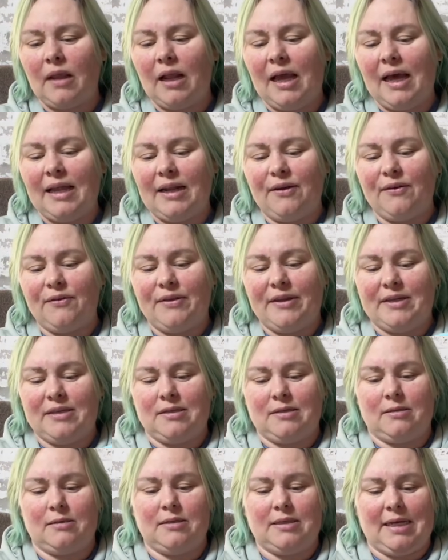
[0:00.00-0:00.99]
out of this
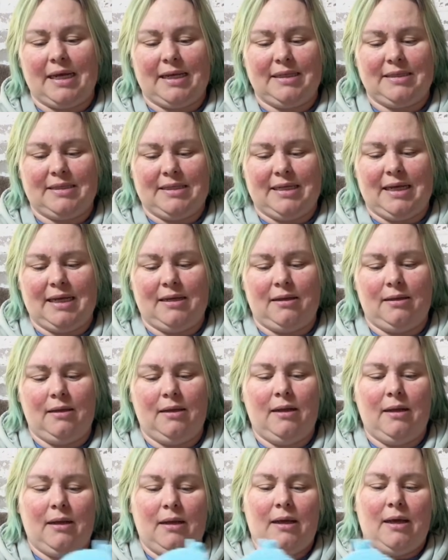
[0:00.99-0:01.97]
second set,
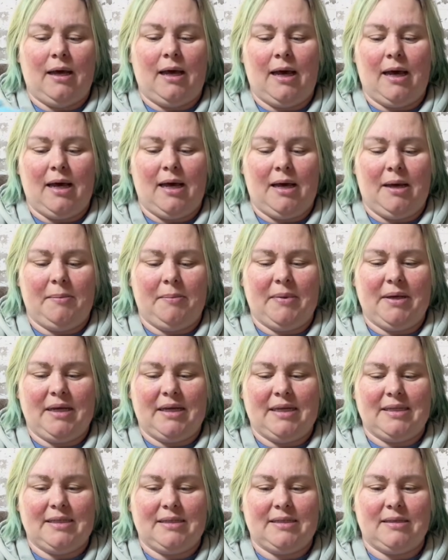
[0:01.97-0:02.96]

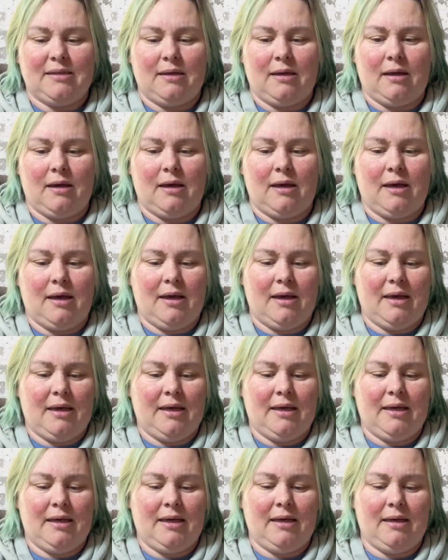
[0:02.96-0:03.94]
because
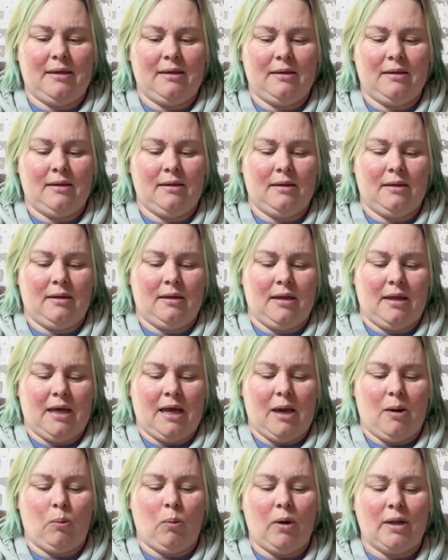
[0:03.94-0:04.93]
I
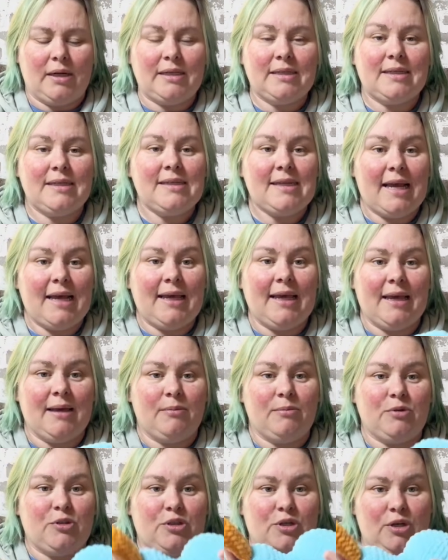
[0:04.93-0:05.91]
wanted to take
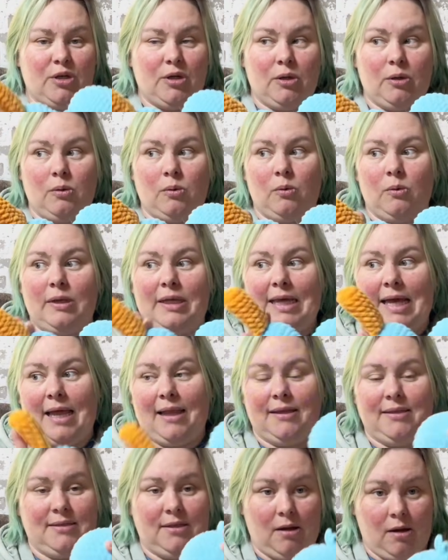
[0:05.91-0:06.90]
him to
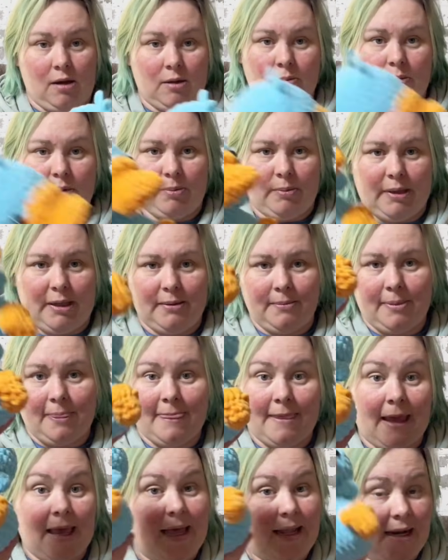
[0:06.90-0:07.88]
GalaxyCon with me.
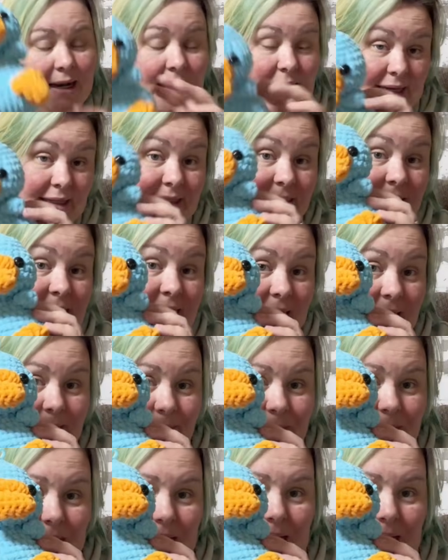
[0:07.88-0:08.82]
And I did take him to